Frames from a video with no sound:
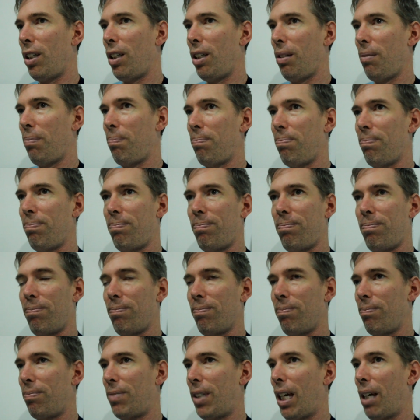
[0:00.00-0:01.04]
He
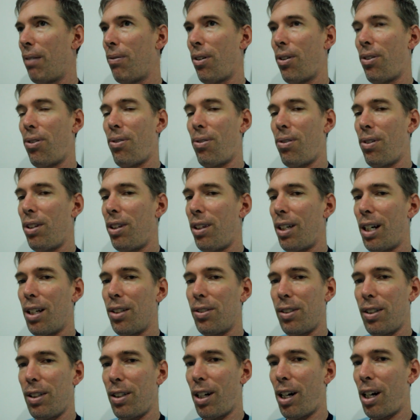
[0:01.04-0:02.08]
gave her
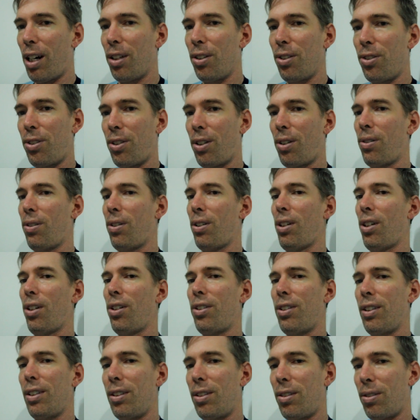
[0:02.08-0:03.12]
$30,000 to go to
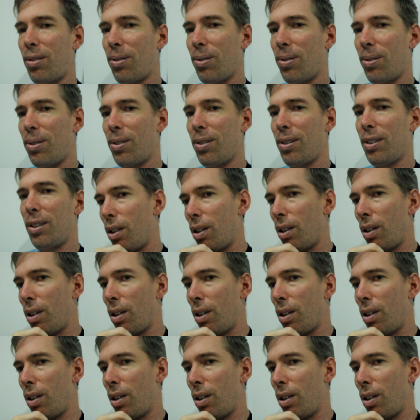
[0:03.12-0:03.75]
nursing school.